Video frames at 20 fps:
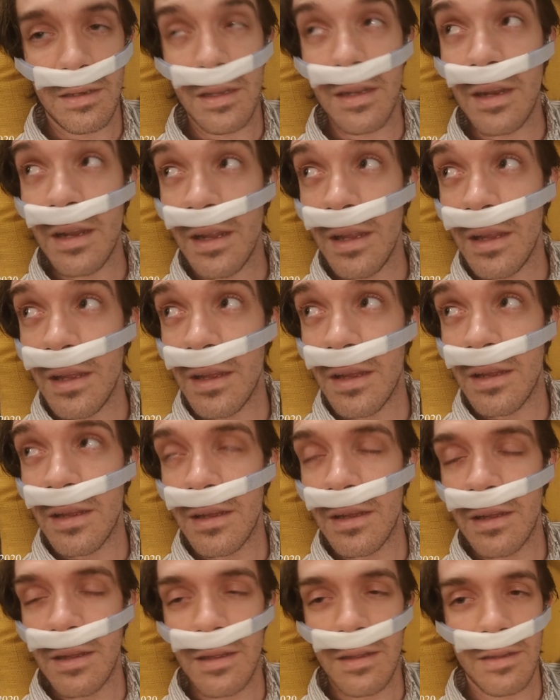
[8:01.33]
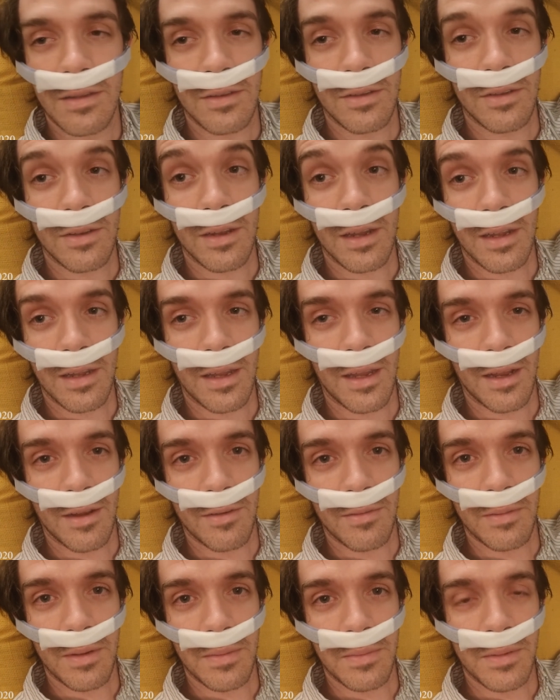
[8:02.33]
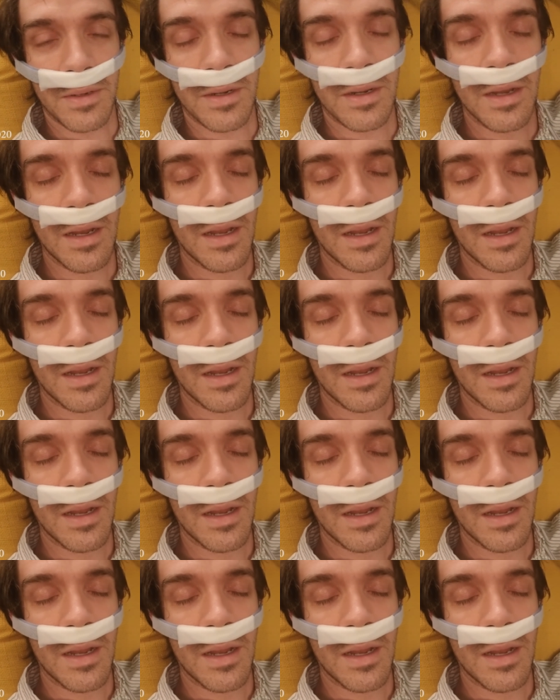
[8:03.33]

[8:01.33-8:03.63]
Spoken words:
Did I? Dude, I can't remember.